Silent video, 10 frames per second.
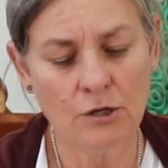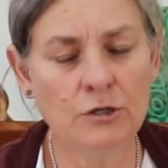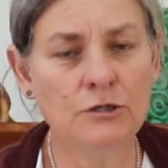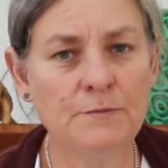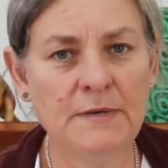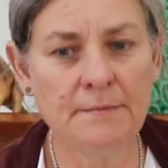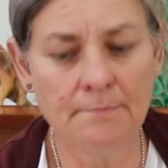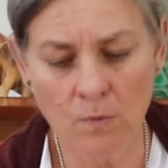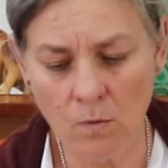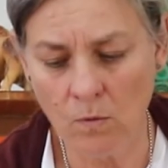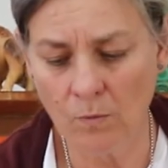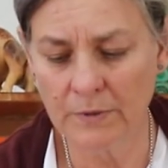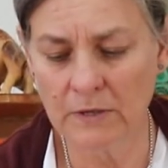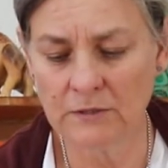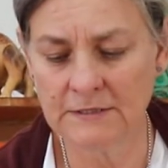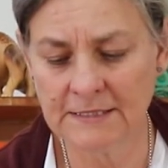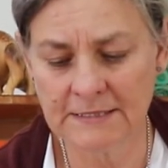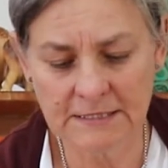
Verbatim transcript: could be more because this